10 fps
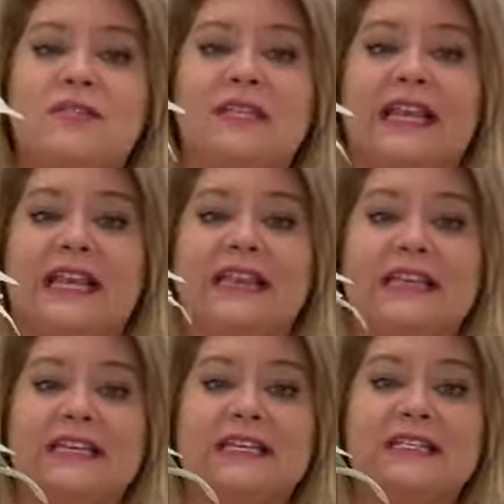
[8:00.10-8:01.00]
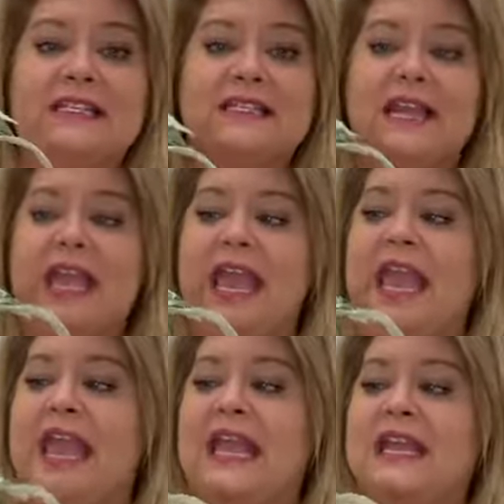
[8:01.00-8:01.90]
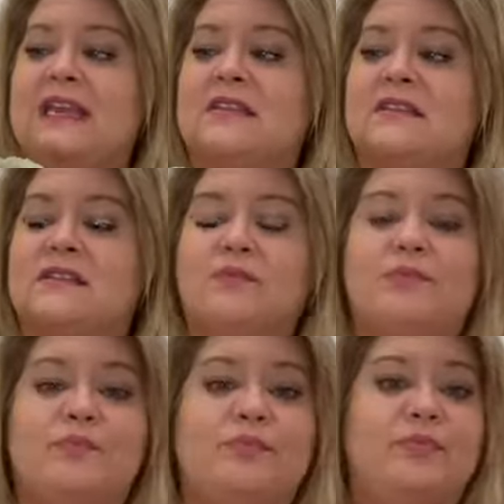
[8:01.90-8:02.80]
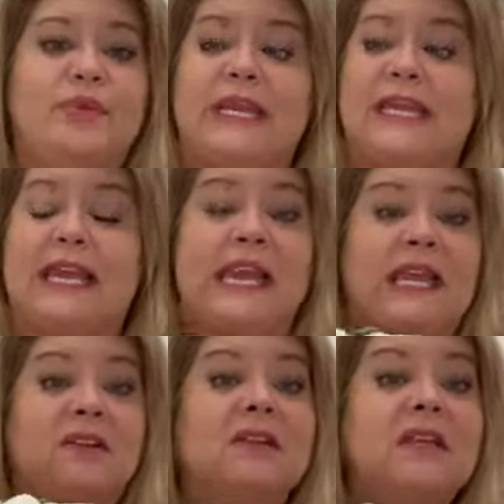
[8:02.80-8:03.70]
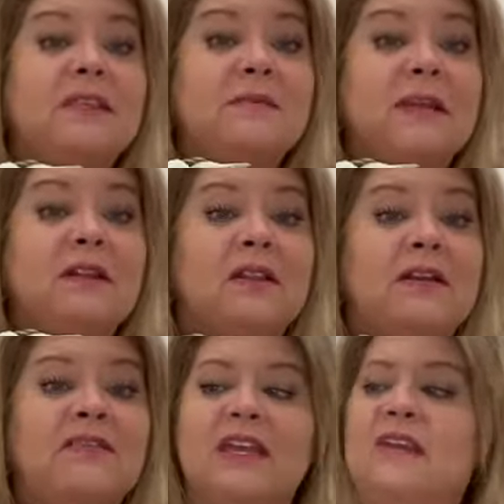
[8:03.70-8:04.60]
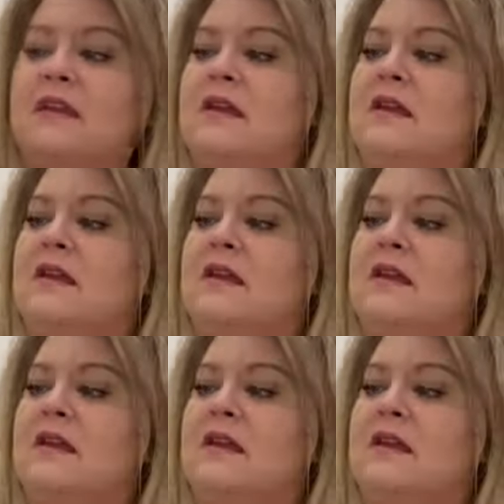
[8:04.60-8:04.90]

it like this and put a candle in the middle of it.